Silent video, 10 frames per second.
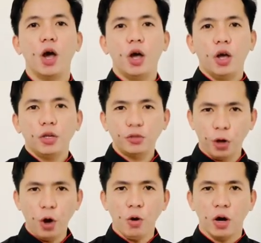
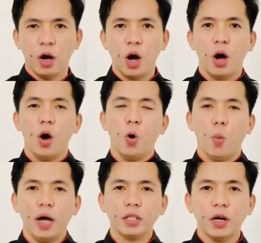So,
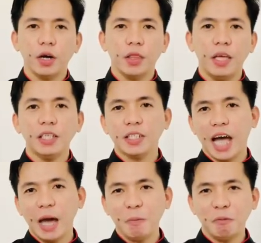what are these
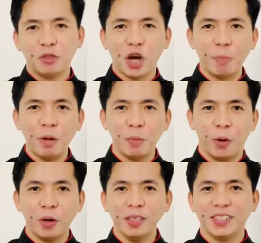type of chopping
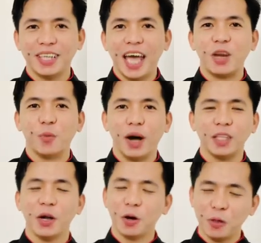boards and
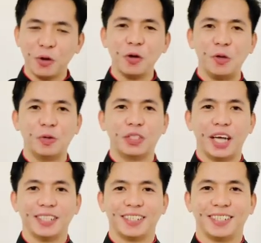what are their
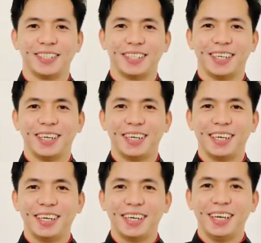uses?
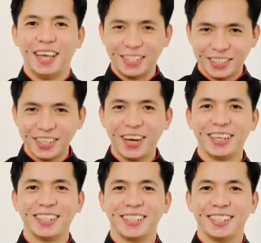Let's
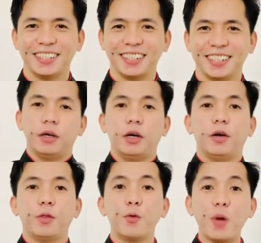start.
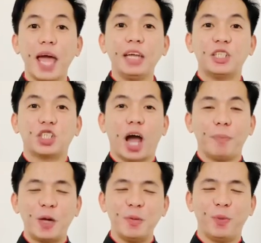The red
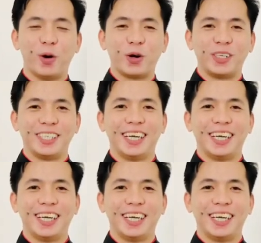chopping board.